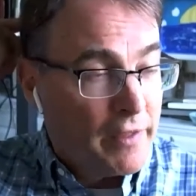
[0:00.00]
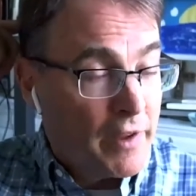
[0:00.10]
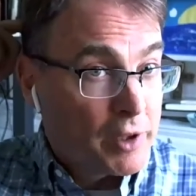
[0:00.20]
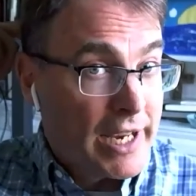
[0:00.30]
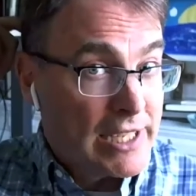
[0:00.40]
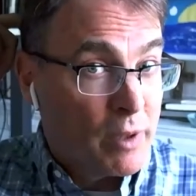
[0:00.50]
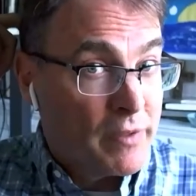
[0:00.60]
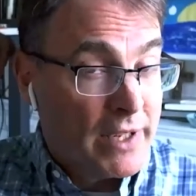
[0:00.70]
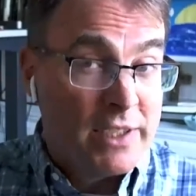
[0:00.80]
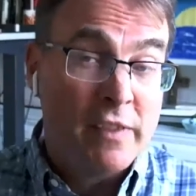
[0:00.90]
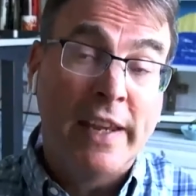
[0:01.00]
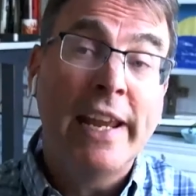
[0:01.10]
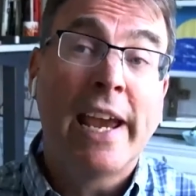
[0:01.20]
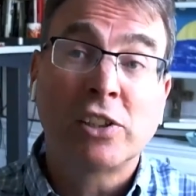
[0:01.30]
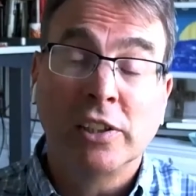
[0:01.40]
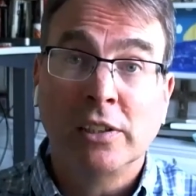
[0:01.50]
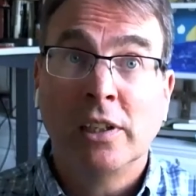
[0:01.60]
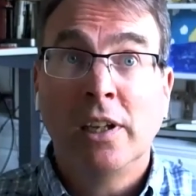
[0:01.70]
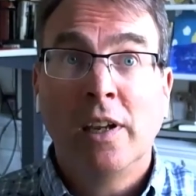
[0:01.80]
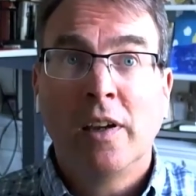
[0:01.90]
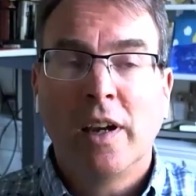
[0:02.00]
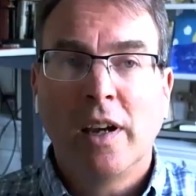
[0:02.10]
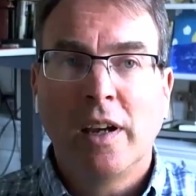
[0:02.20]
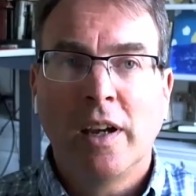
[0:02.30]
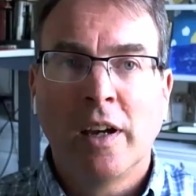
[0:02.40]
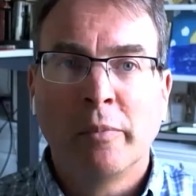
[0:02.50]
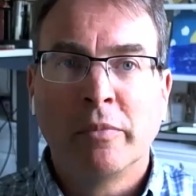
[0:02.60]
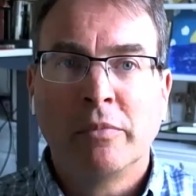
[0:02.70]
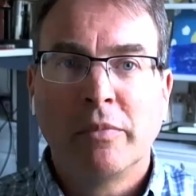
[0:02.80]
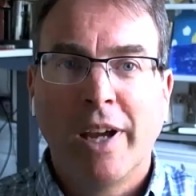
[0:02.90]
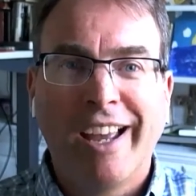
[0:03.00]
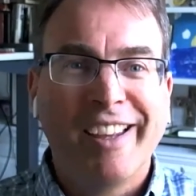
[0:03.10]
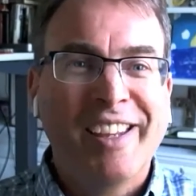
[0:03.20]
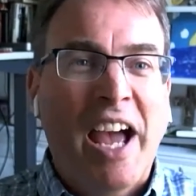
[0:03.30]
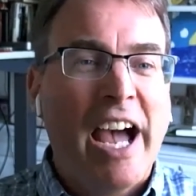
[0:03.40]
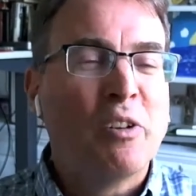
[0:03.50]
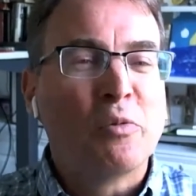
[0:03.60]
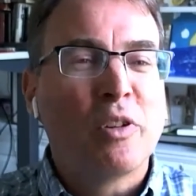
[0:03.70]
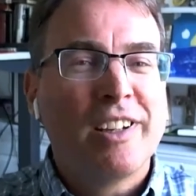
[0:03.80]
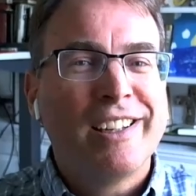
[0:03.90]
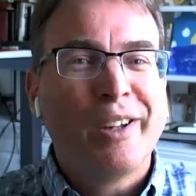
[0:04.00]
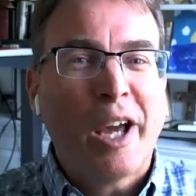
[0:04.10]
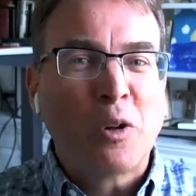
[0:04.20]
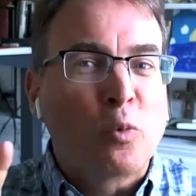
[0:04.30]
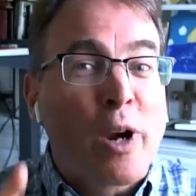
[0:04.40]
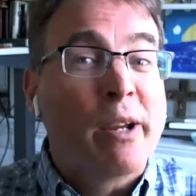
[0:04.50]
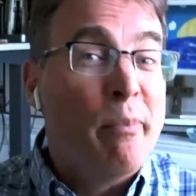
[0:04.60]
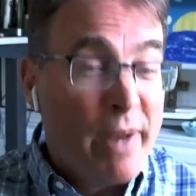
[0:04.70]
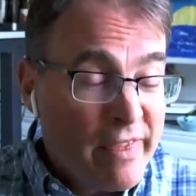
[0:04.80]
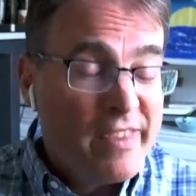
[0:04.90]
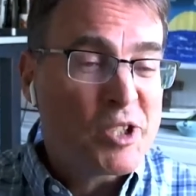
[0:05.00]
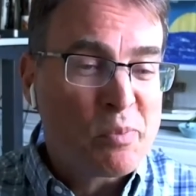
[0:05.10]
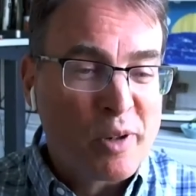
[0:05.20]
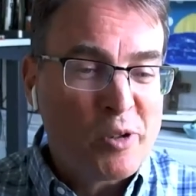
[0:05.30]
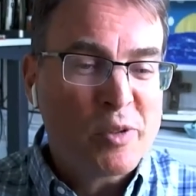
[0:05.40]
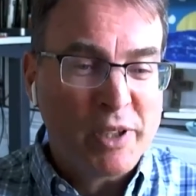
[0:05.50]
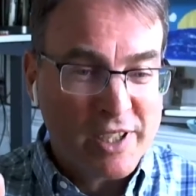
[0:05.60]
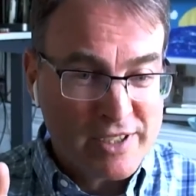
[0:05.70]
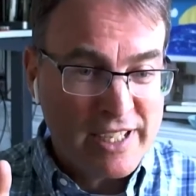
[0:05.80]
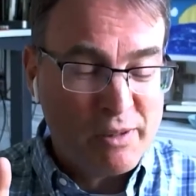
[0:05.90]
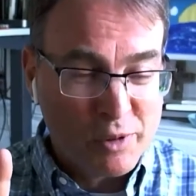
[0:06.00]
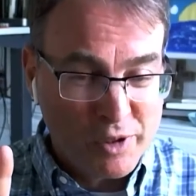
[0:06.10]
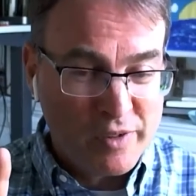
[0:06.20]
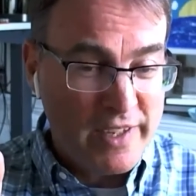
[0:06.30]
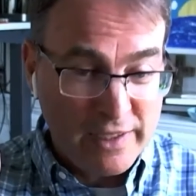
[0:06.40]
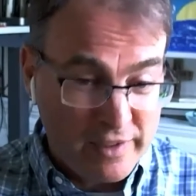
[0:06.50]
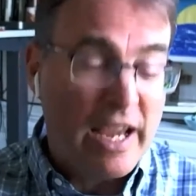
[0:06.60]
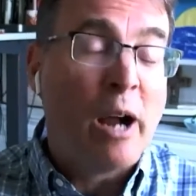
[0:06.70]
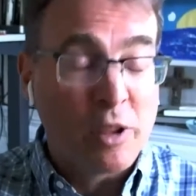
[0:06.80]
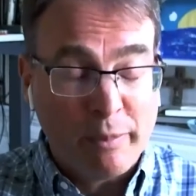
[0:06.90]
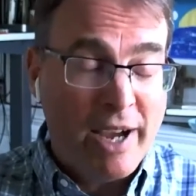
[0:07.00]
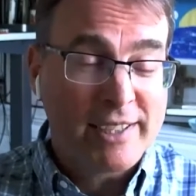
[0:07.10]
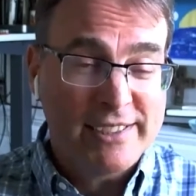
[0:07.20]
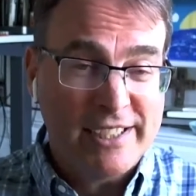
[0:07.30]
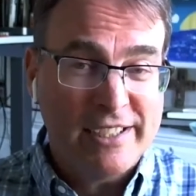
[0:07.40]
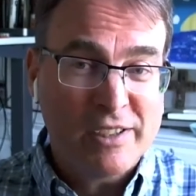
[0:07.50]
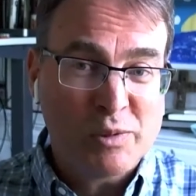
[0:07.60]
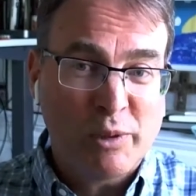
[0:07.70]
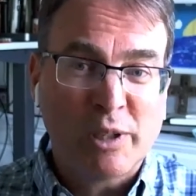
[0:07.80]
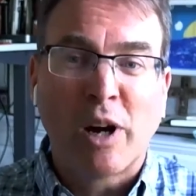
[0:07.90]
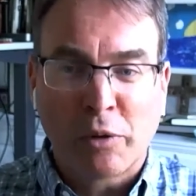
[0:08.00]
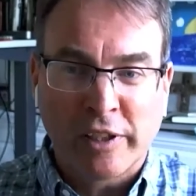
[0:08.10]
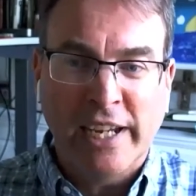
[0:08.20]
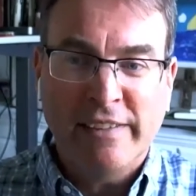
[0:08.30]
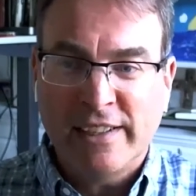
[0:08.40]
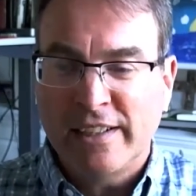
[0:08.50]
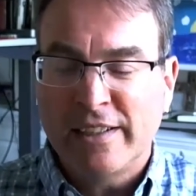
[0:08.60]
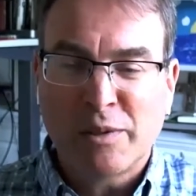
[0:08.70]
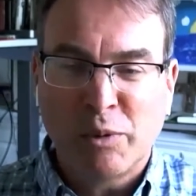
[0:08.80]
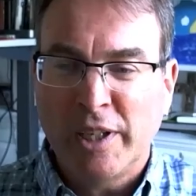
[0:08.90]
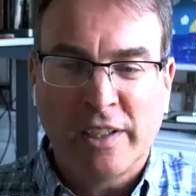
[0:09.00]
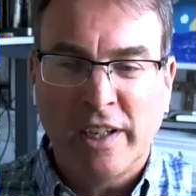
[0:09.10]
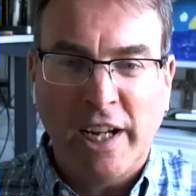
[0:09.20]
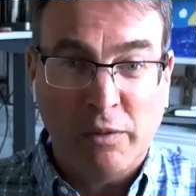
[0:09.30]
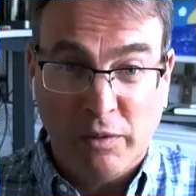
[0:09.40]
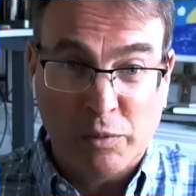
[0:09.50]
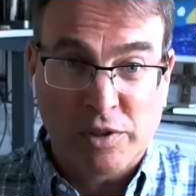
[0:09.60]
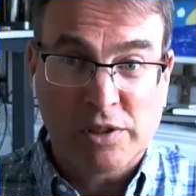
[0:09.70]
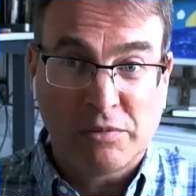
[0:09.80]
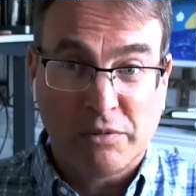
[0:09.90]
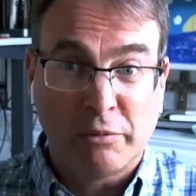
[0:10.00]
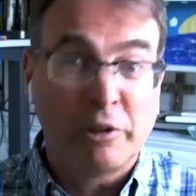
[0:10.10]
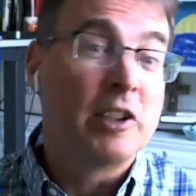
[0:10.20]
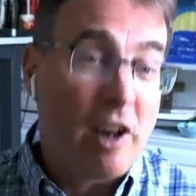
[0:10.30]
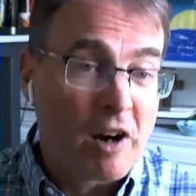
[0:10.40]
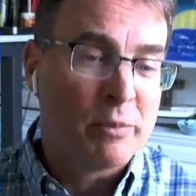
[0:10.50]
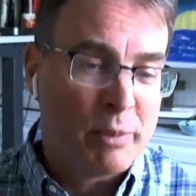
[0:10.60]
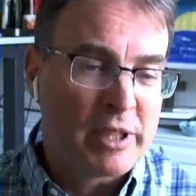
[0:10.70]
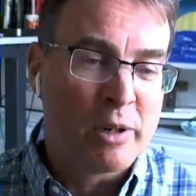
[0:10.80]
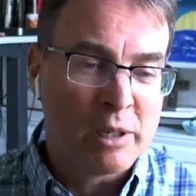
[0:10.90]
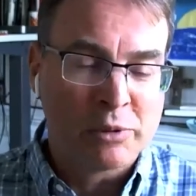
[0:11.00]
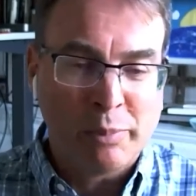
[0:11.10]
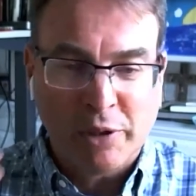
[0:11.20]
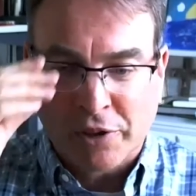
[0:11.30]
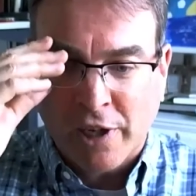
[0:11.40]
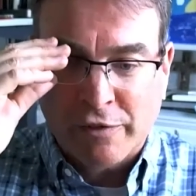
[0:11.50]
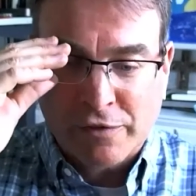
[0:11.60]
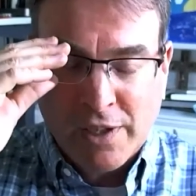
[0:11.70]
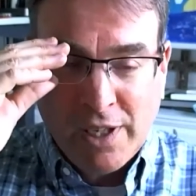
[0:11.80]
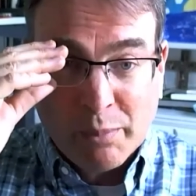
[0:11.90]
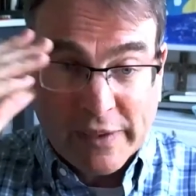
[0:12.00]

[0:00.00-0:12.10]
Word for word: And in their case, what they did, they actually, um, I, I don't, I don't recommend this approach because they were they out of the box they did it this way or out of the gate they did it this way and it, it, was really hard but they were able to pull it off.